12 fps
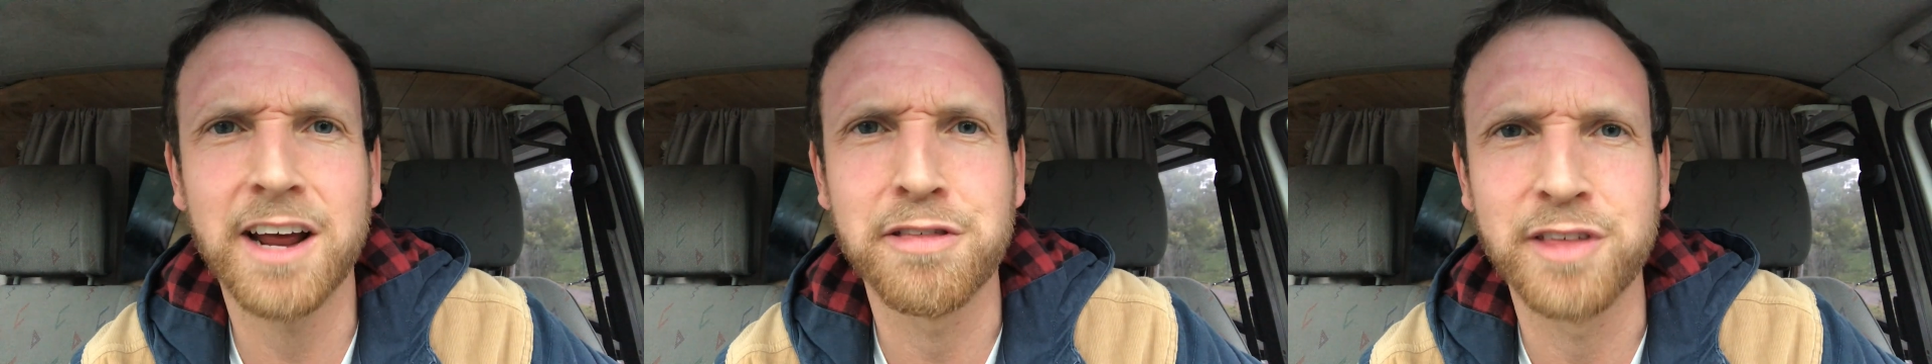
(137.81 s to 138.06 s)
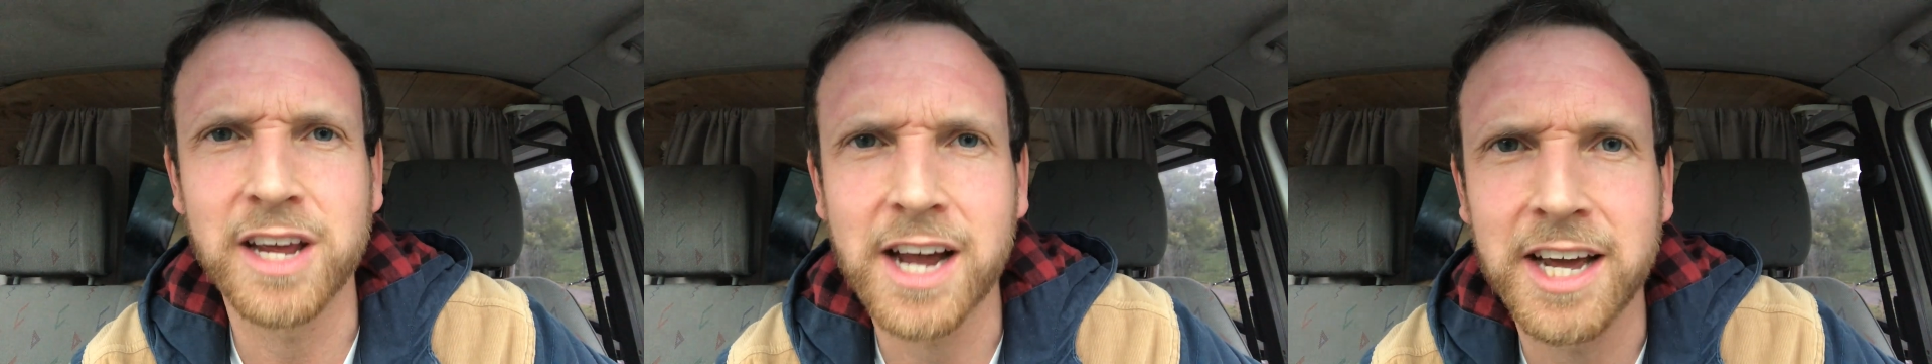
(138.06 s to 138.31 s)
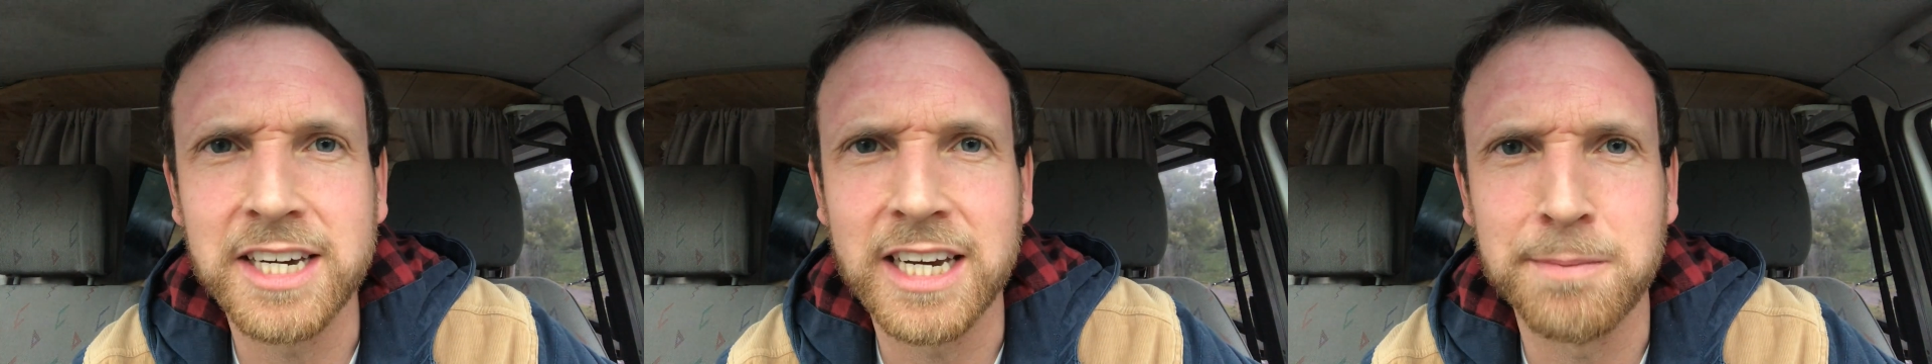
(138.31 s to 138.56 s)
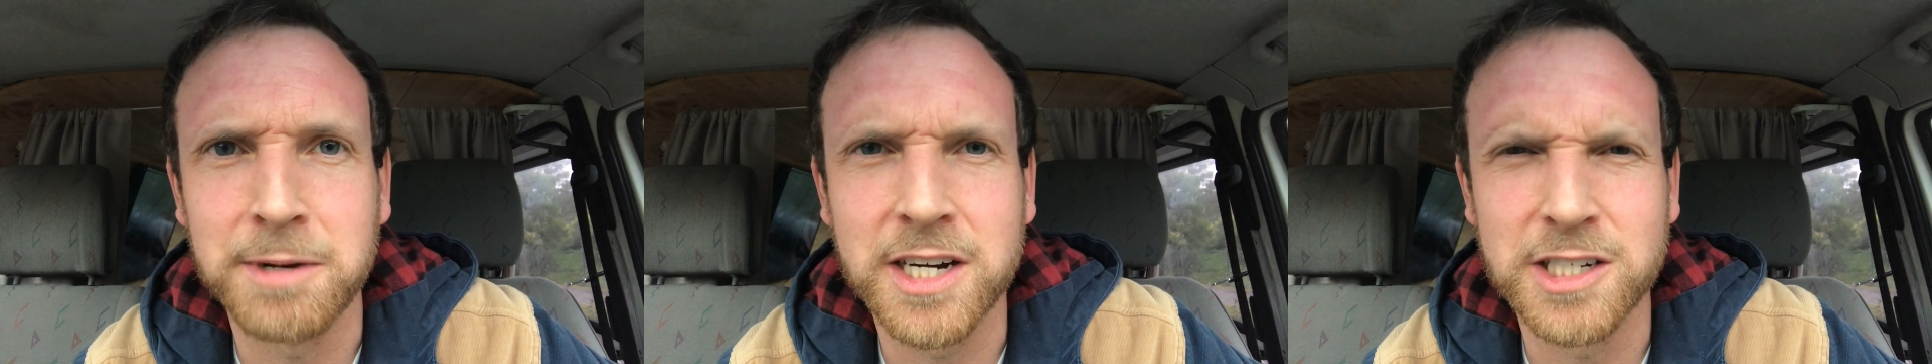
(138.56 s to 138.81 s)
I think I
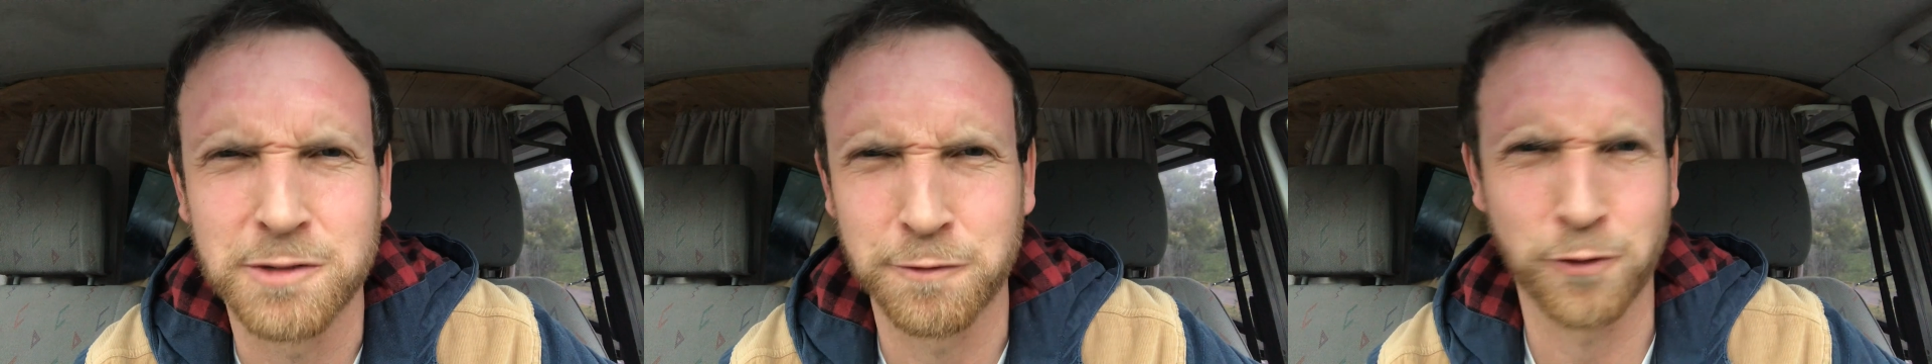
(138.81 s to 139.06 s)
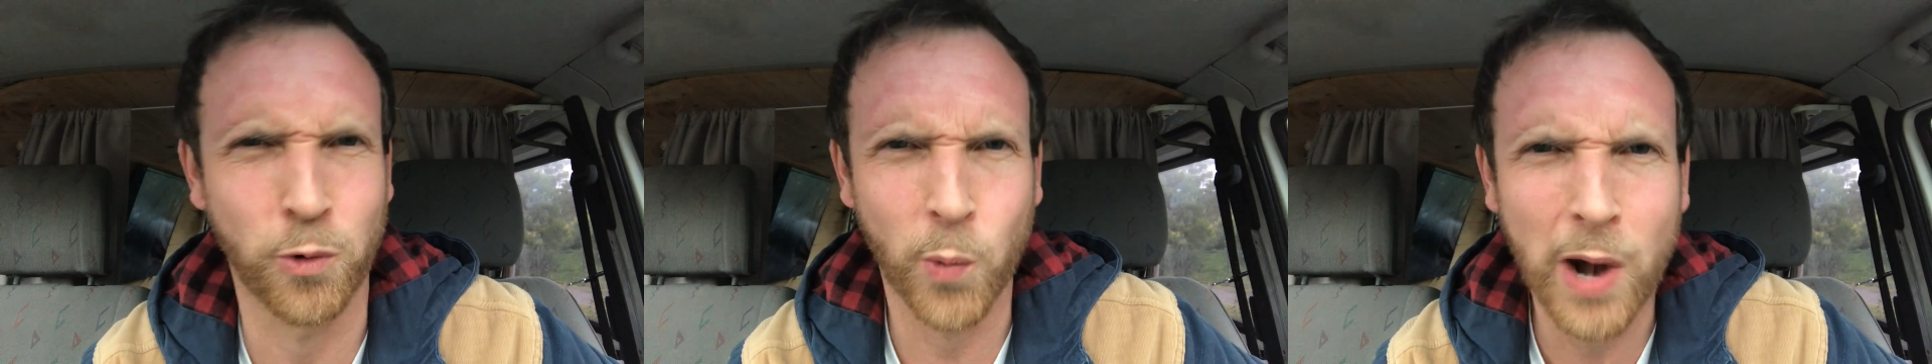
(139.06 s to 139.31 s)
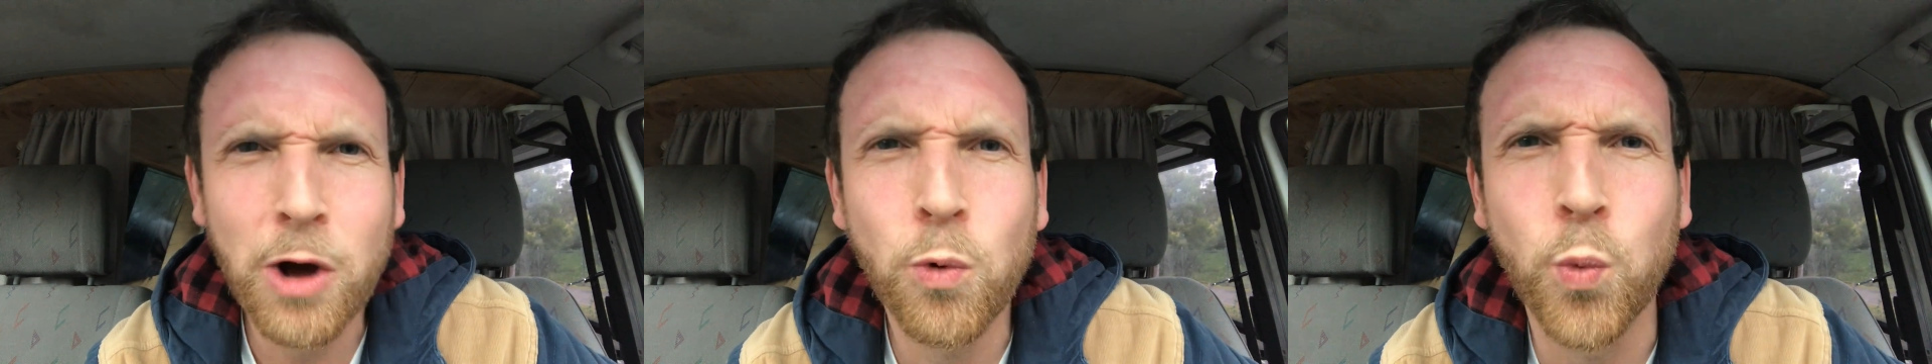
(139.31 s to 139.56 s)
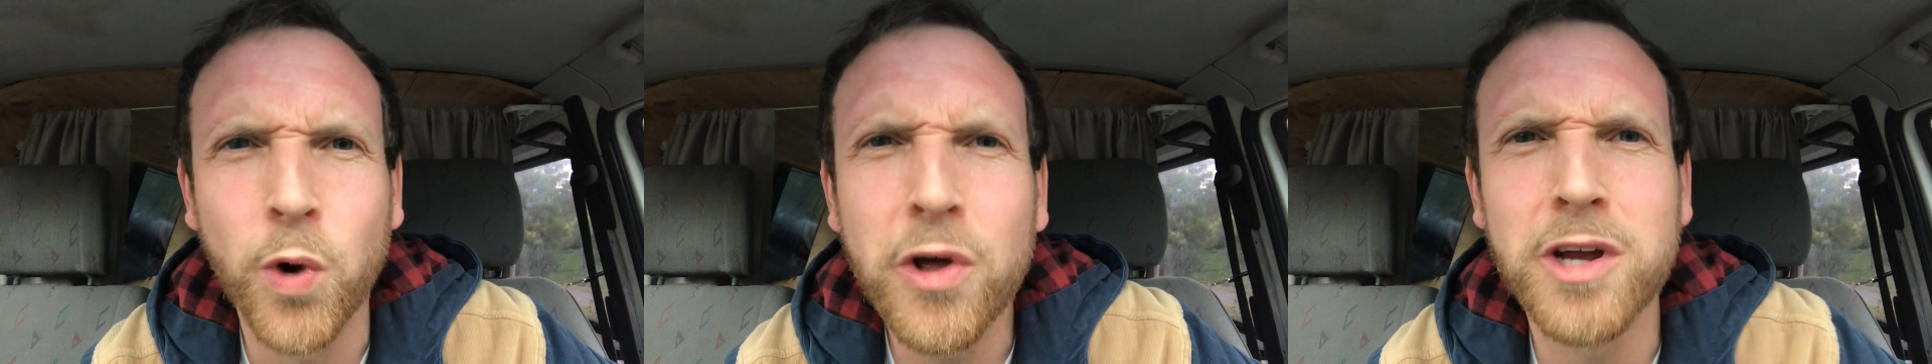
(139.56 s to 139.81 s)
need because
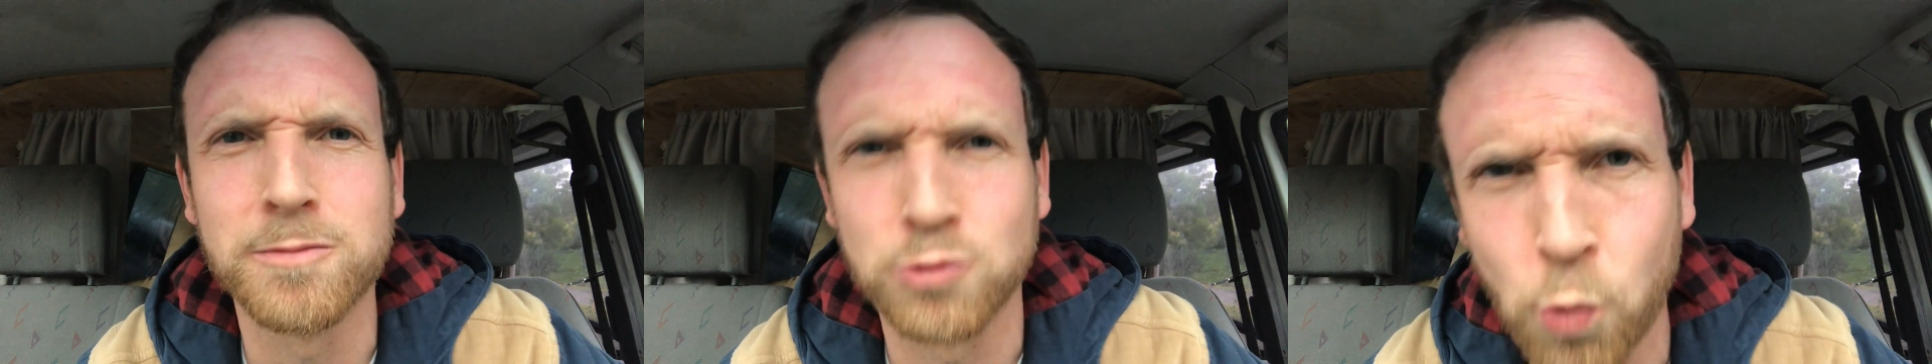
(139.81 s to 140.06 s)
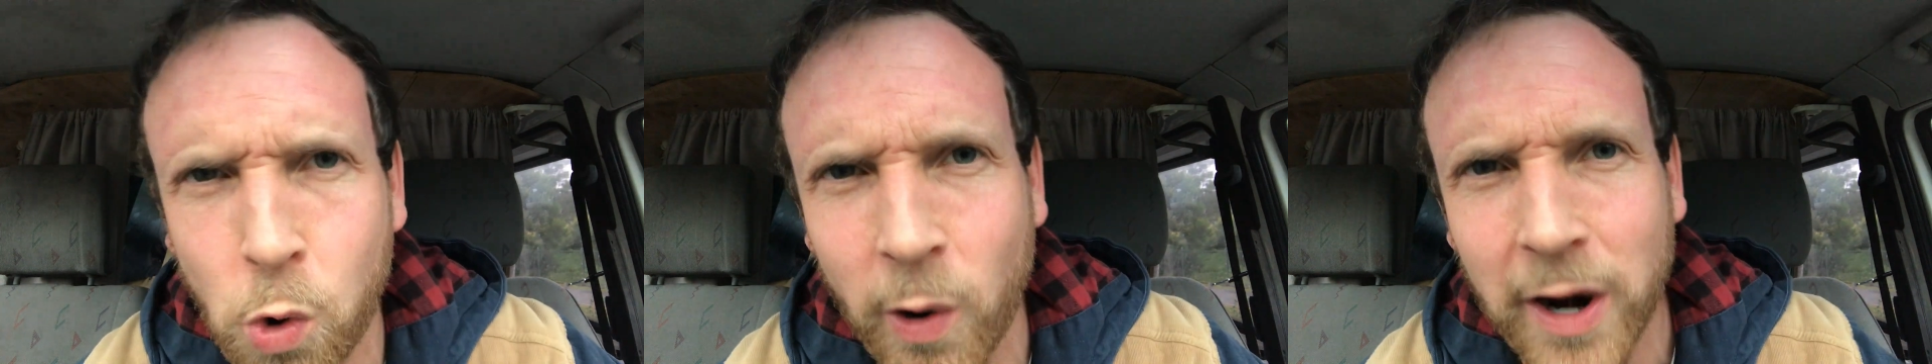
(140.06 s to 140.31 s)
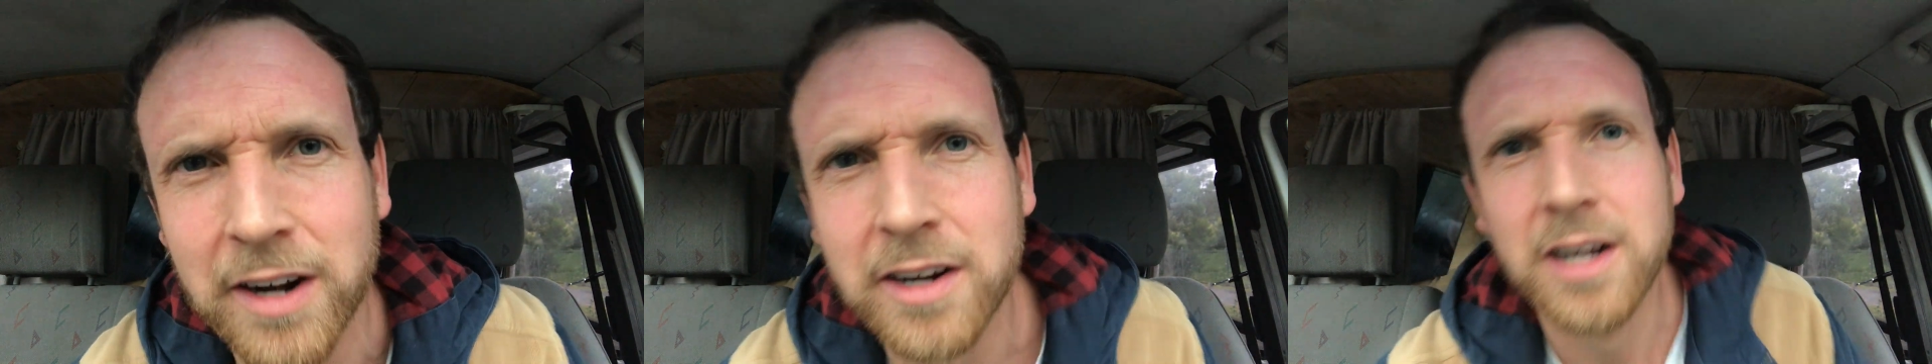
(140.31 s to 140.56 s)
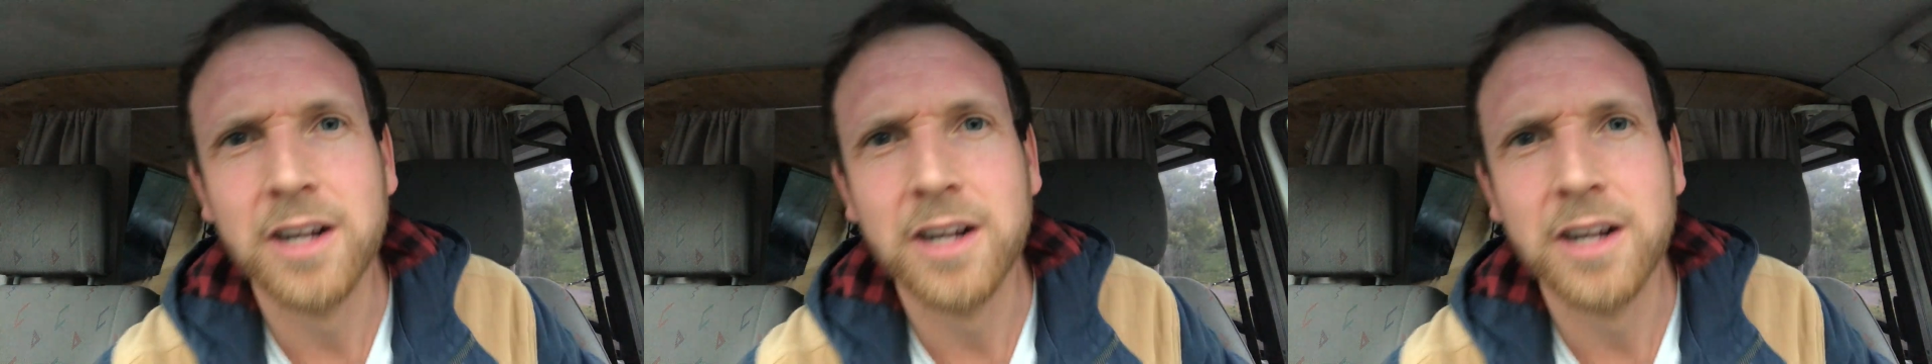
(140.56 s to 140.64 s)
Pharrell Williams wore it.